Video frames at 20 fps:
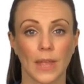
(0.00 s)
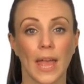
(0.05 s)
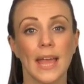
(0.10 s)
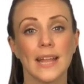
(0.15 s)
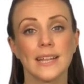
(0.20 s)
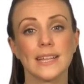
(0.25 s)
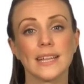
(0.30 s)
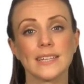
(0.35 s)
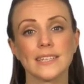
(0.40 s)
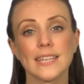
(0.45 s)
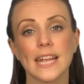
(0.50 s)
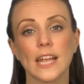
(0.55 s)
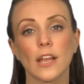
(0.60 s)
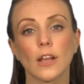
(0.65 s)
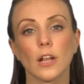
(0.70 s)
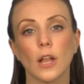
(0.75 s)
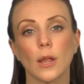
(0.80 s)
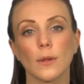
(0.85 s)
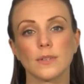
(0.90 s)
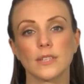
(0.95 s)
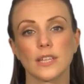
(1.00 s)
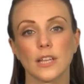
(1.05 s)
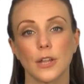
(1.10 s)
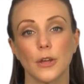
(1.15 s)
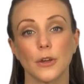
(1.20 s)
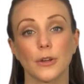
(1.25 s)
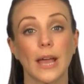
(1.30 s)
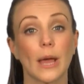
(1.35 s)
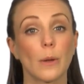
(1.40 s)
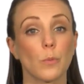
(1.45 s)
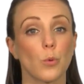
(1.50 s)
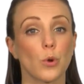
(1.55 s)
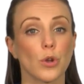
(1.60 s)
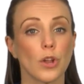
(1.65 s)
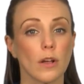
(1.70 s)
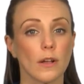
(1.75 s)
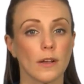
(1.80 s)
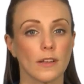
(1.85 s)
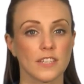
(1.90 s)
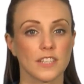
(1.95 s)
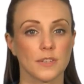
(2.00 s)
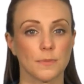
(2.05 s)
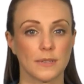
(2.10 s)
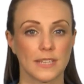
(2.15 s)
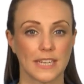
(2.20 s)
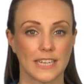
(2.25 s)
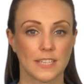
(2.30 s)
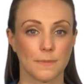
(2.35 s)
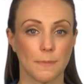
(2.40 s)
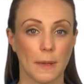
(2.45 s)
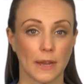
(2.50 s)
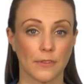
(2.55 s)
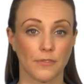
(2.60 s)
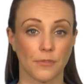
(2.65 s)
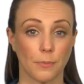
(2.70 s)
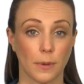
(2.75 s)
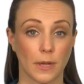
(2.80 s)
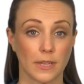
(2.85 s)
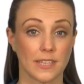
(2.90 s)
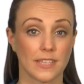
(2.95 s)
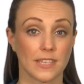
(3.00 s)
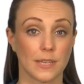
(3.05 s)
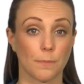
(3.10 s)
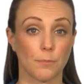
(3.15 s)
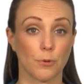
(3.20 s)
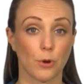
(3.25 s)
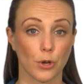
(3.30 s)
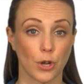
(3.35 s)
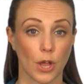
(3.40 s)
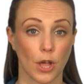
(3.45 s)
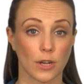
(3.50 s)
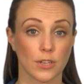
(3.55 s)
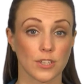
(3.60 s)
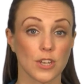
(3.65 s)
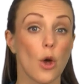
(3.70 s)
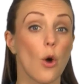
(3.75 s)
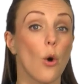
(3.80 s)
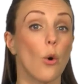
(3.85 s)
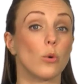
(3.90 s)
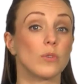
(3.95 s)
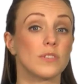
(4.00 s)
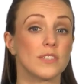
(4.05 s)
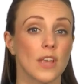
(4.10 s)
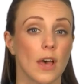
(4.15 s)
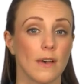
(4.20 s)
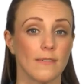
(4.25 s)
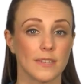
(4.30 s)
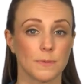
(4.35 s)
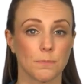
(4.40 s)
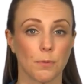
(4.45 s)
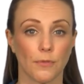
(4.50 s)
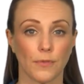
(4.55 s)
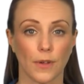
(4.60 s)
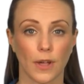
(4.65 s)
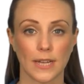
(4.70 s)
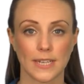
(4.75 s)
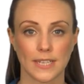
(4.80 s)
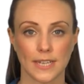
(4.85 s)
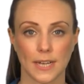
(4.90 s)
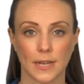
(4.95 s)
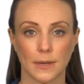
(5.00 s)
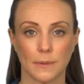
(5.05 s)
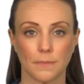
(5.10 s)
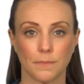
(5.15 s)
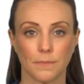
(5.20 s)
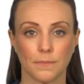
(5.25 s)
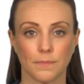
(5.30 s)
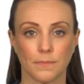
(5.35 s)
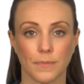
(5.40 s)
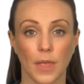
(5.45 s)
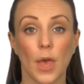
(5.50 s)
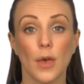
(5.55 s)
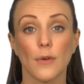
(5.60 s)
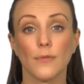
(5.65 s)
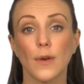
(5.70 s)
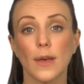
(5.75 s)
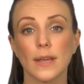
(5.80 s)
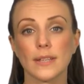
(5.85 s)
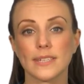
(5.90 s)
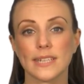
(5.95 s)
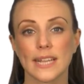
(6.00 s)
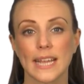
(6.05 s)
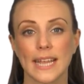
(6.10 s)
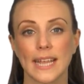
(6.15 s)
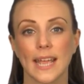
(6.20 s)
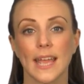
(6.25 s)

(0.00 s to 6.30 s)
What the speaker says: Let's take a closer look at what our customers expect from us as a product or service provider. Firstly,